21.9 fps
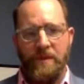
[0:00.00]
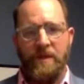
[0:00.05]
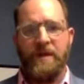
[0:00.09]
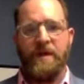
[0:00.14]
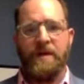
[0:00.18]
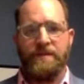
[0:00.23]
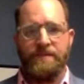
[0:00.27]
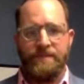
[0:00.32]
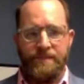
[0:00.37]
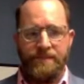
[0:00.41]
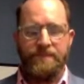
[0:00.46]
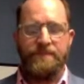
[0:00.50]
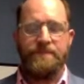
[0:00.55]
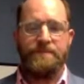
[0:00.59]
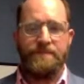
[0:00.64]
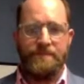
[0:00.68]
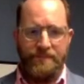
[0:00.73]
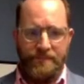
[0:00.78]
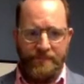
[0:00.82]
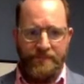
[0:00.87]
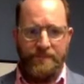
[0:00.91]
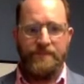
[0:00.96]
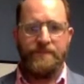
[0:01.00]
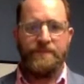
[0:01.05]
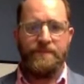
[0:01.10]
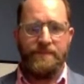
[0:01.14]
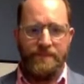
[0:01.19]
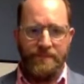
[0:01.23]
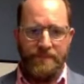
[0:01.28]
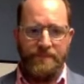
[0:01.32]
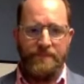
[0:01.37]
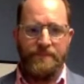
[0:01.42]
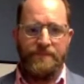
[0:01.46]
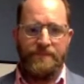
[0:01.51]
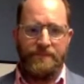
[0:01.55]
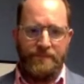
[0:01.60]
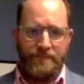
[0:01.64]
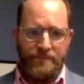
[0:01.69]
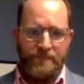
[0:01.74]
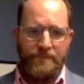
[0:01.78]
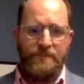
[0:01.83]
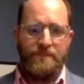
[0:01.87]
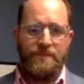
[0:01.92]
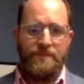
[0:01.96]

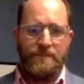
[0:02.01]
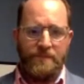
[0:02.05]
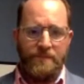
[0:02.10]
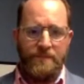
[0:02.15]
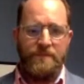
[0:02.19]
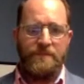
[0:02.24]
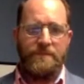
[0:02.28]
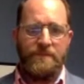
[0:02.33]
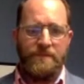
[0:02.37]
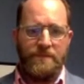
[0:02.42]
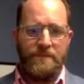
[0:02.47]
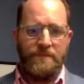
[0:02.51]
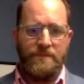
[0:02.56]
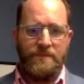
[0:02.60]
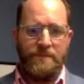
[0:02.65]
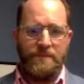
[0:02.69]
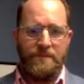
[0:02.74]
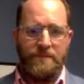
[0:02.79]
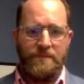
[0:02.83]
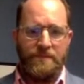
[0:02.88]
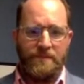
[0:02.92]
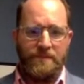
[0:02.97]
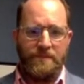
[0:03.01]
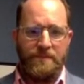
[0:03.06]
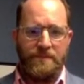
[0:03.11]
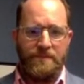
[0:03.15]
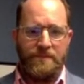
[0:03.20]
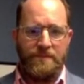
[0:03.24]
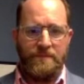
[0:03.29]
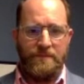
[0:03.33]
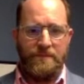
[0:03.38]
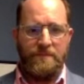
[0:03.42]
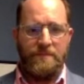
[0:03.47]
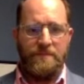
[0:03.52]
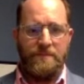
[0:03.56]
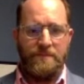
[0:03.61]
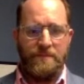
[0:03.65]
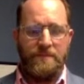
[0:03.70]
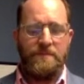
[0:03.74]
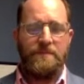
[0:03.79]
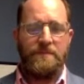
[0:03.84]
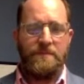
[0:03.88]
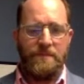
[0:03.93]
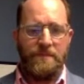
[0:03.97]

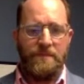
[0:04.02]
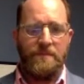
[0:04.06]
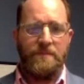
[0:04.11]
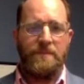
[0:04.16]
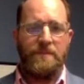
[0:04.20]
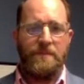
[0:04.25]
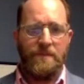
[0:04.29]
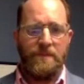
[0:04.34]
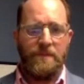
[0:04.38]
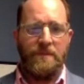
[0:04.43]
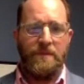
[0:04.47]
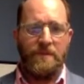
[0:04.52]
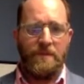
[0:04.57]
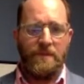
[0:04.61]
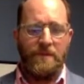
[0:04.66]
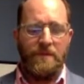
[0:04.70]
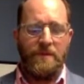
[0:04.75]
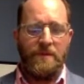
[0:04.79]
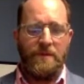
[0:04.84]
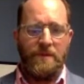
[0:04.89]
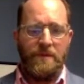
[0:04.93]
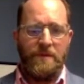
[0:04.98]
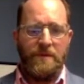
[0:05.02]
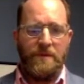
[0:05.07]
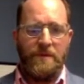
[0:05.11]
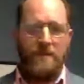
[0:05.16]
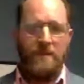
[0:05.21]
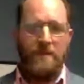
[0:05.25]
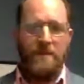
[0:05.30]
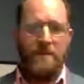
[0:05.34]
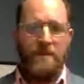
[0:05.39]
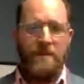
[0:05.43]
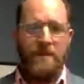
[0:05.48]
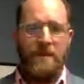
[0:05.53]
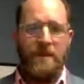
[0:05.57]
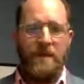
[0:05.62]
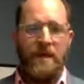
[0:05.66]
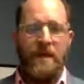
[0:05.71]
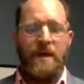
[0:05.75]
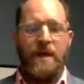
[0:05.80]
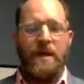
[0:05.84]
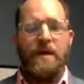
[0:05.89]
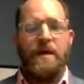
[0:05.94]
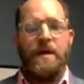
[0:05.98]

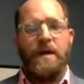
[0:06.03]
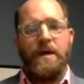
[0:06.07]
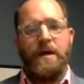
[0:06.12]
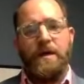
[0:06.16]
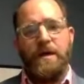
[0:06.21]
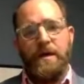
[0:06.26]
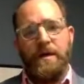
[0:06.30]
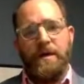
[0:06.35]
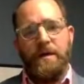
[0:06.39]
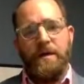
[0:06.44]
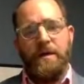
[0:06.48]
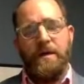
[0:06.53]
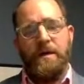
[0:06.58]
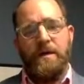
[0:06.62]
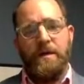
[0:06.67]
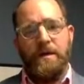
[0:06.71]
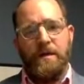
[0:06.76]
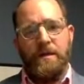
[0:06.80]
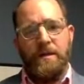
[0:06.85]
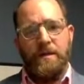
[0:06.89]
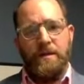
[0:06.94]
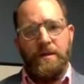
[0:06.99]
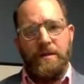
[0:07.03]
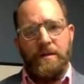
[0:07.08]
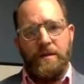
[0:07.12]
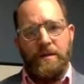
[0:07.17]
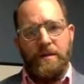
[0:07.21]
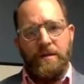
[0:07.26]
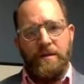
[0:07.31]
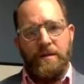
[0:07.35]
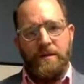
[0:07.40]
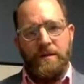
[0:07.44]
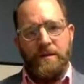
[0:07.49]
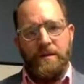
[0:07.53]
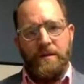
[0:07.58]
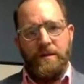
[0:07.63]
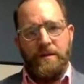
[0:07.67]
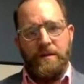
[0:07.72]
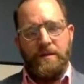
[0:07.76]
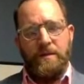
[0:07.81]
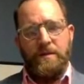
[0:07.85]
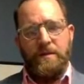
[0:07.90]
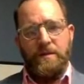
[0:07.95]
(silent)